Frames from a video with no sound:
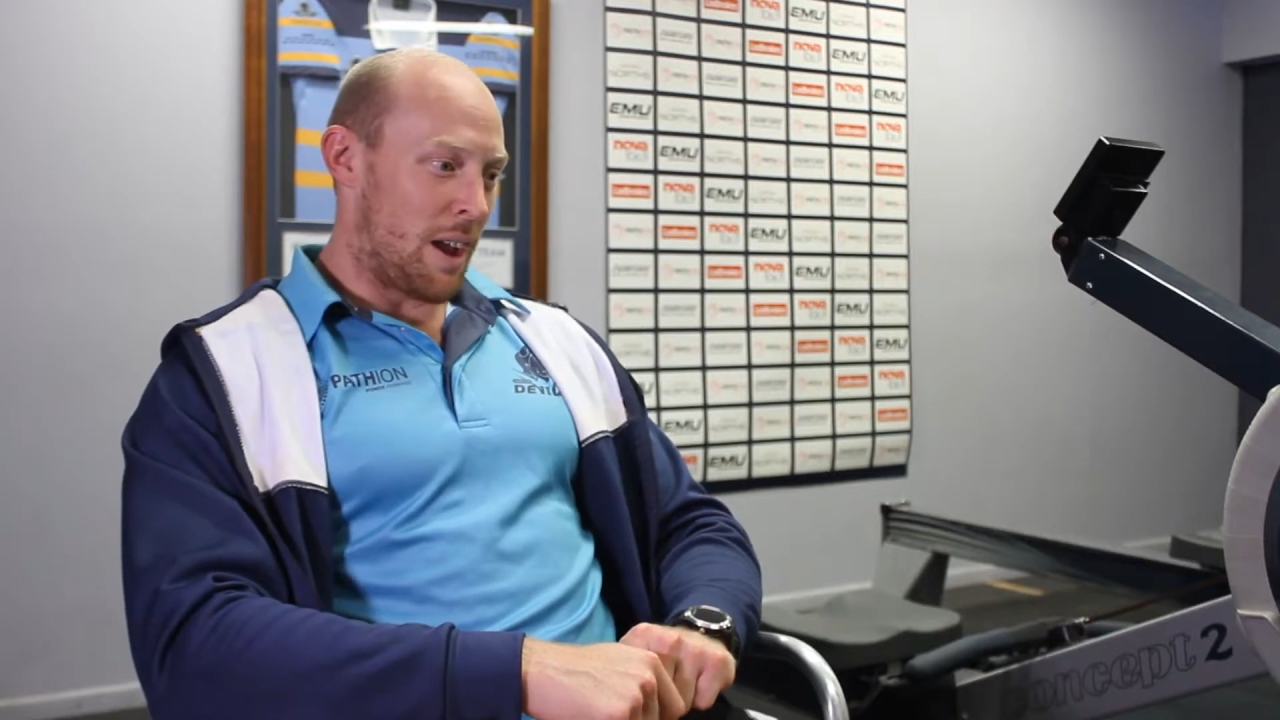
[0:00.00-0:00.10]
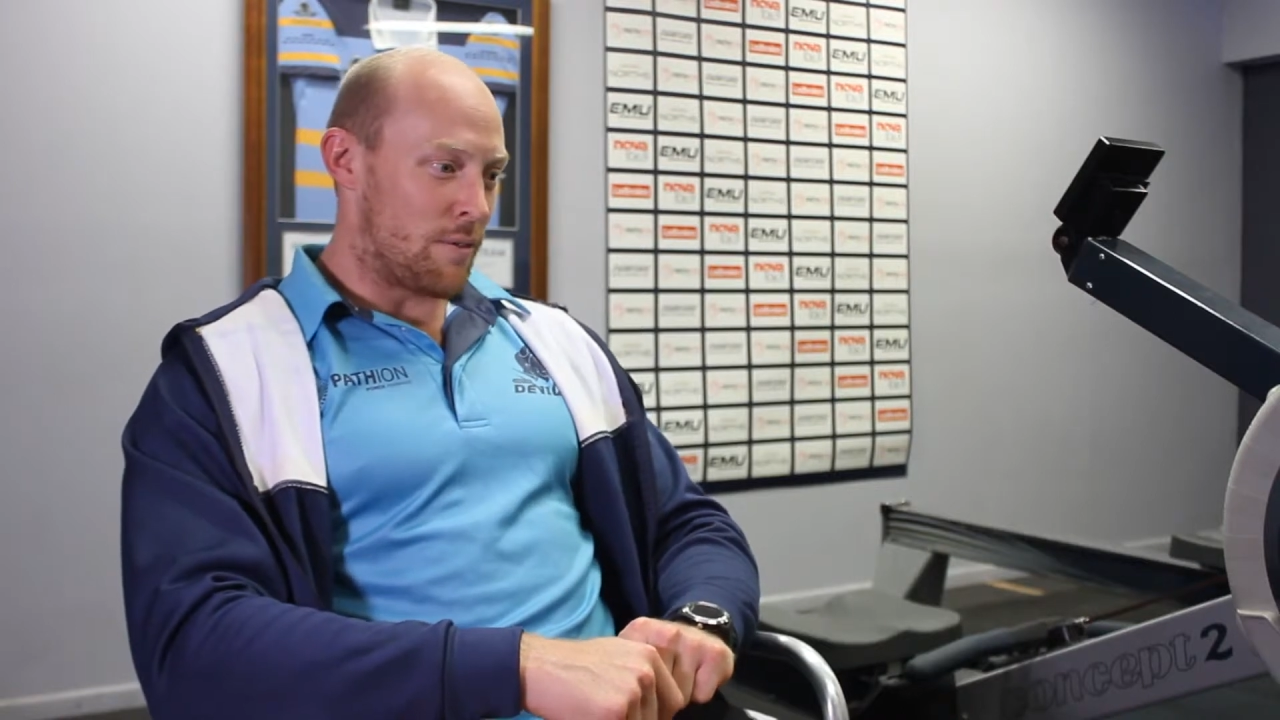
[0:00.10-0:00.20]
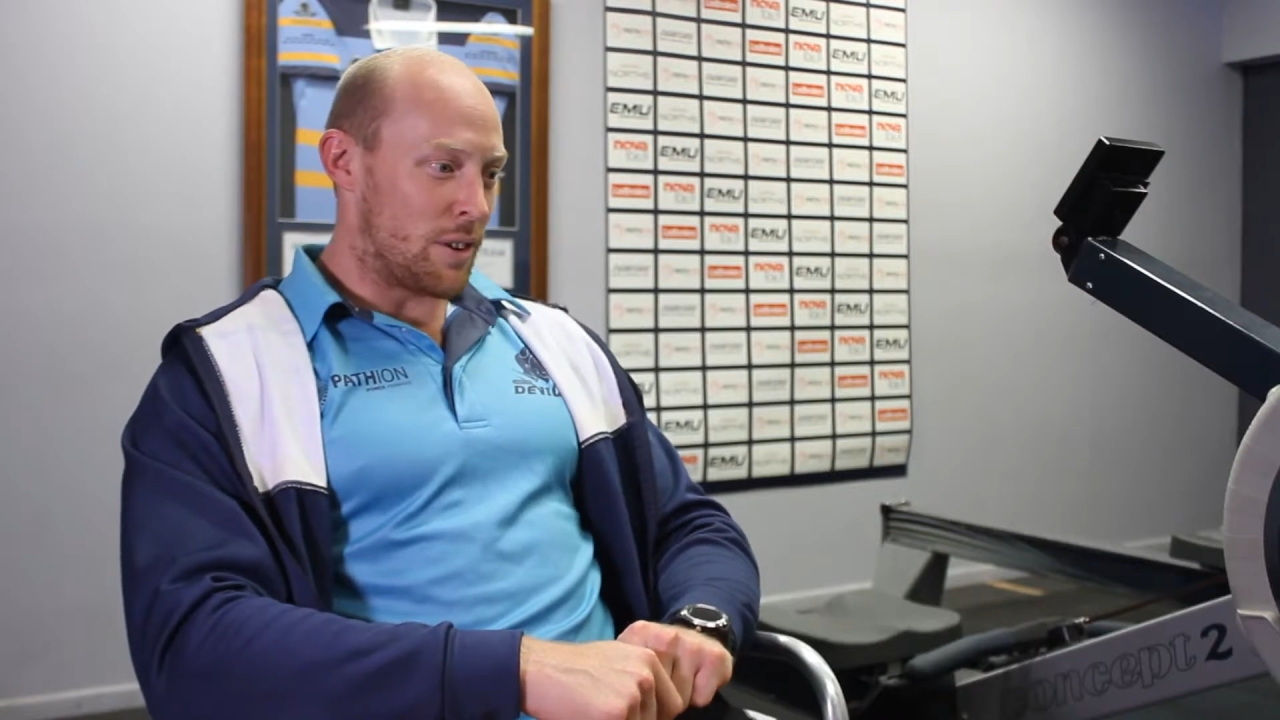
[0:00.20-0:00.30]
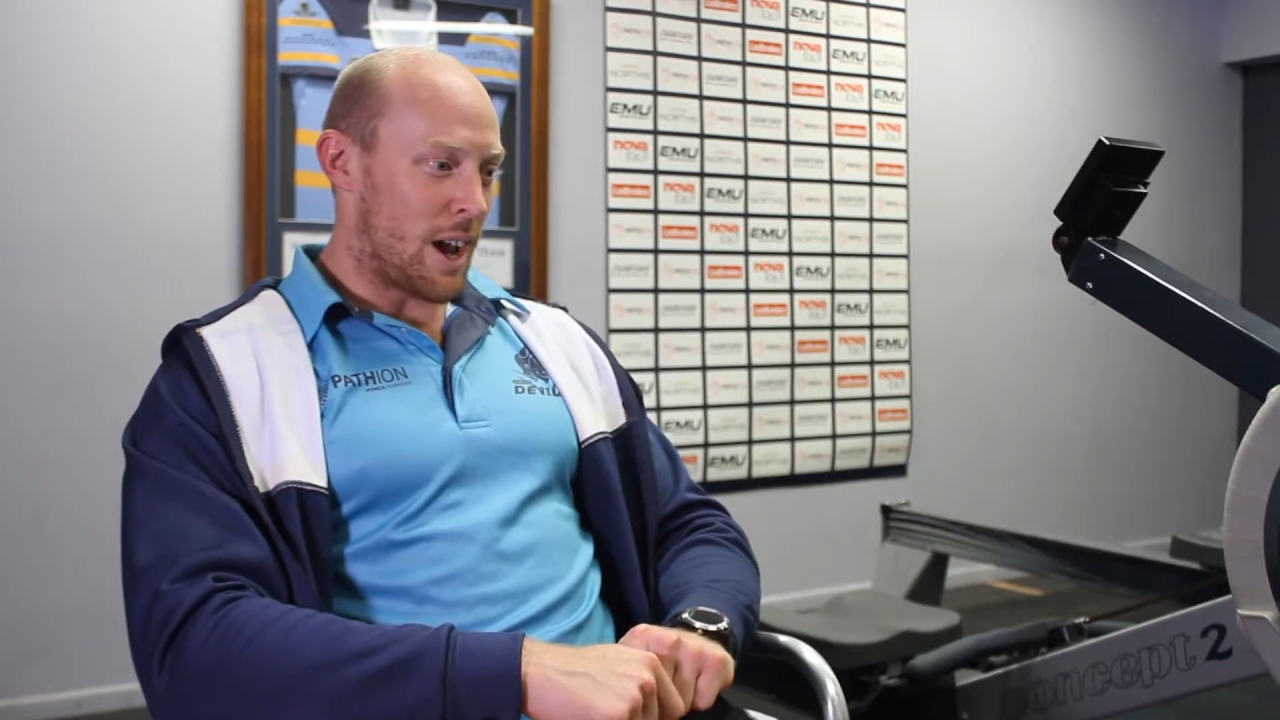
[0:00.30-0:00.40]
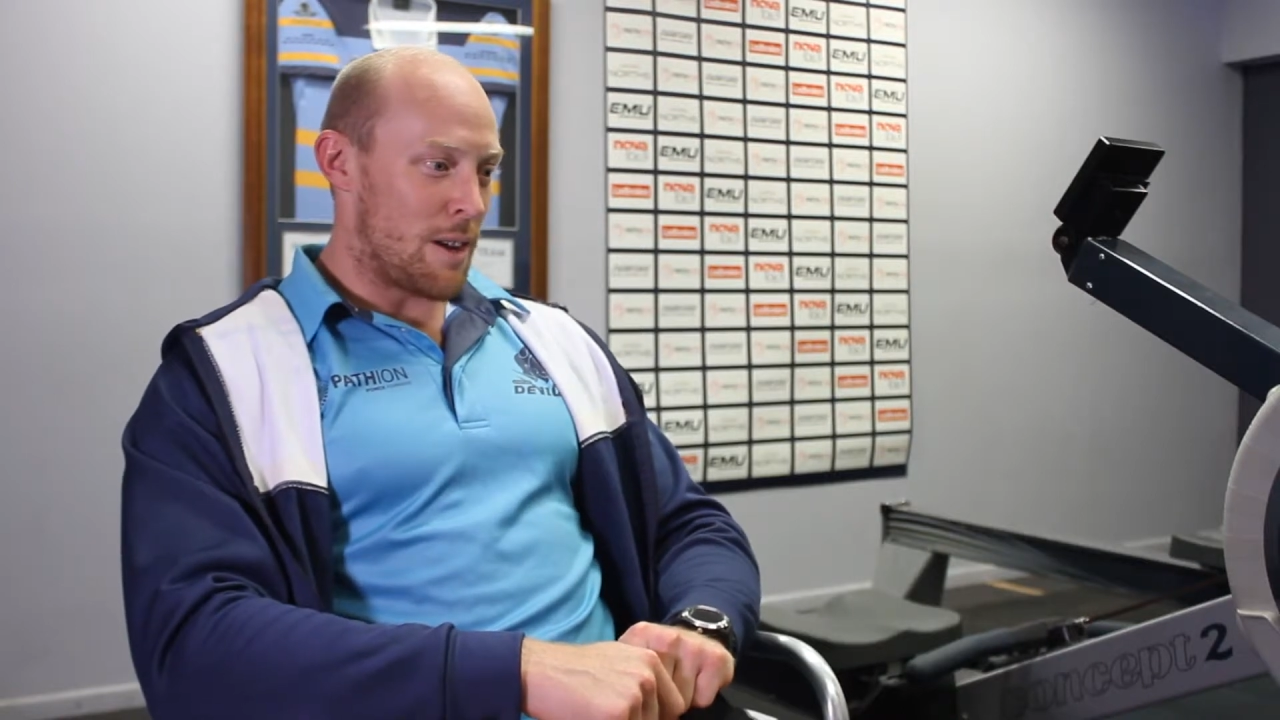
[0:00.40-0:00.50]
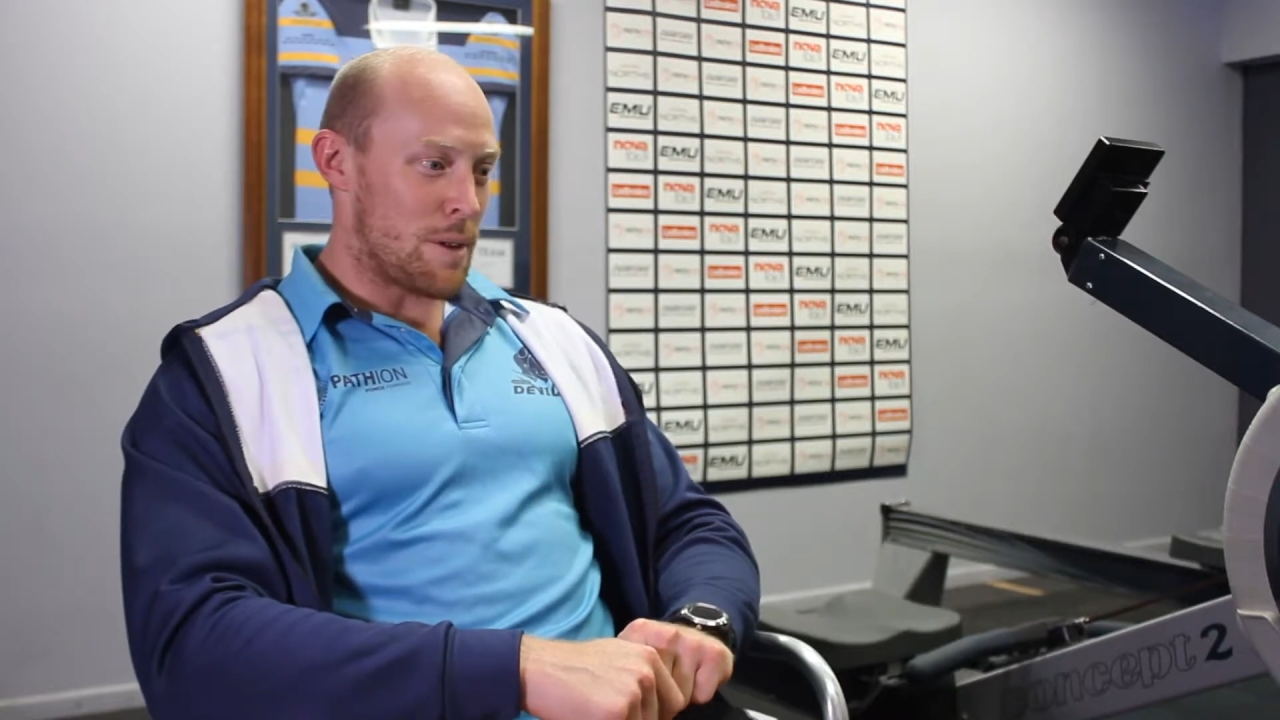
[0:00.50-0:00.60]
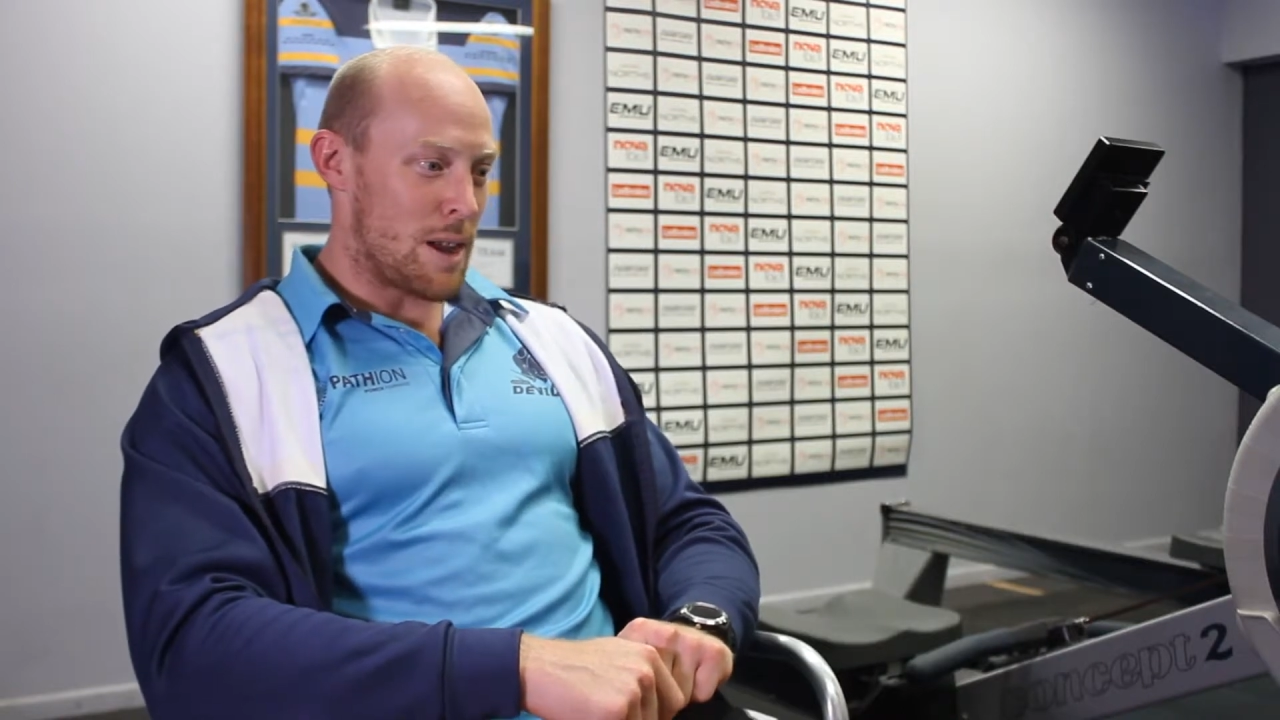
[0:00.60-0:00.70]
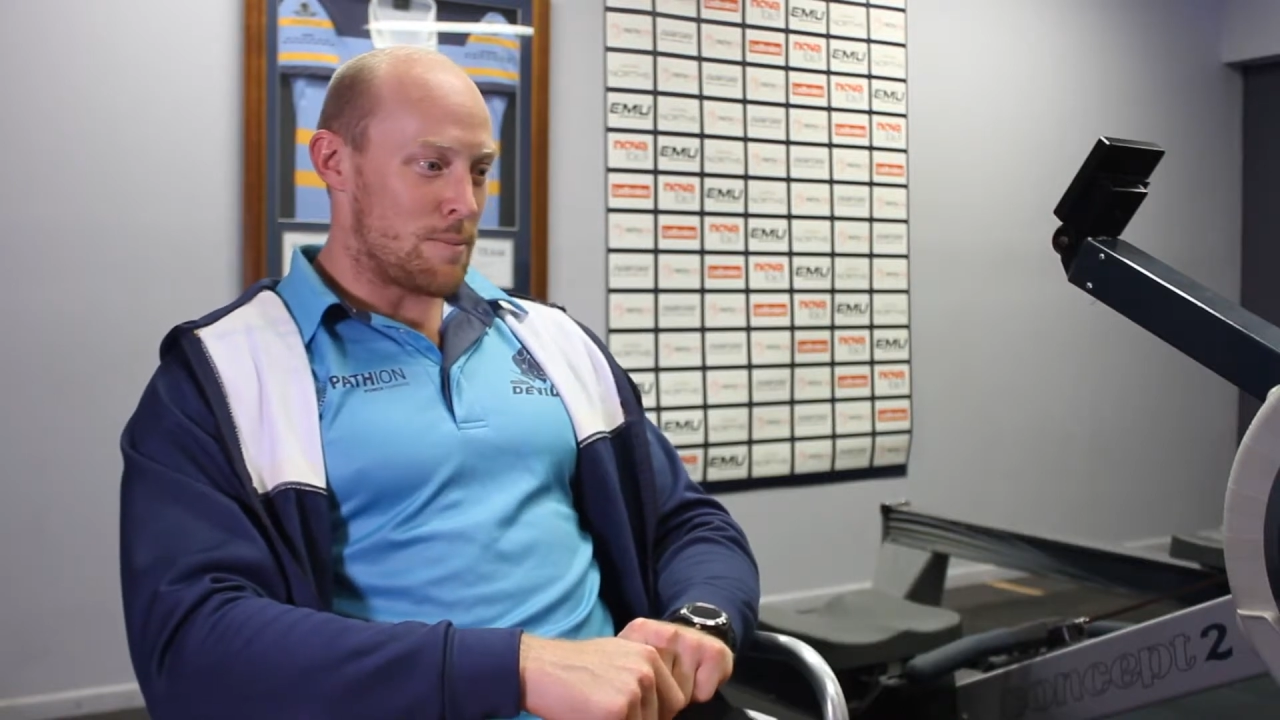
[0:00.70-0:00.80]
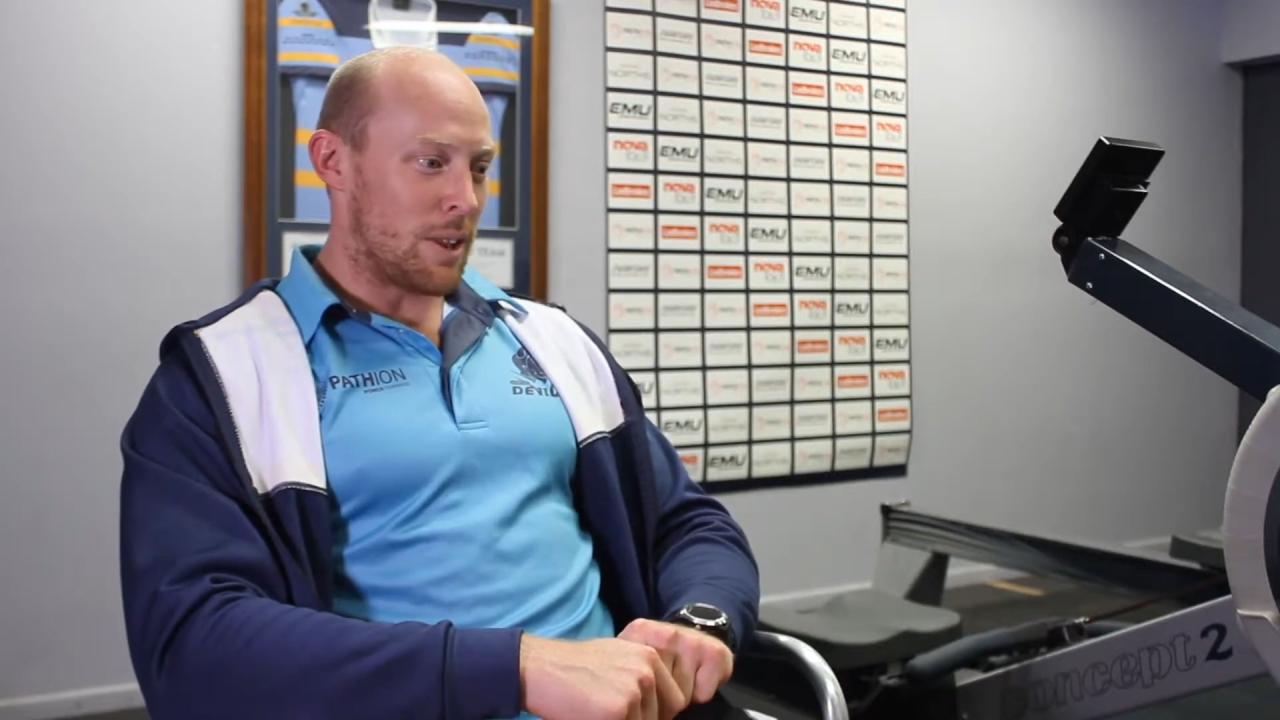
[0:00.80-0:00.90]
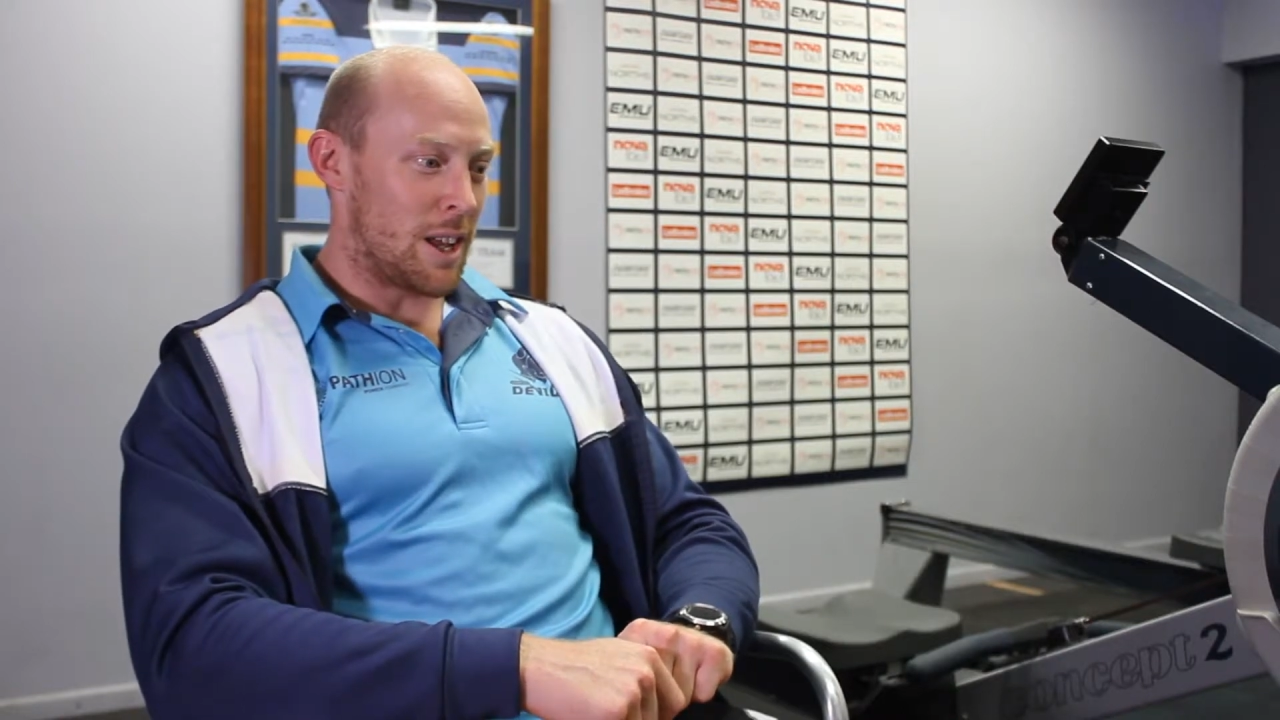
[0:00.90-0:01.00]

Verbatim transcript: everyday people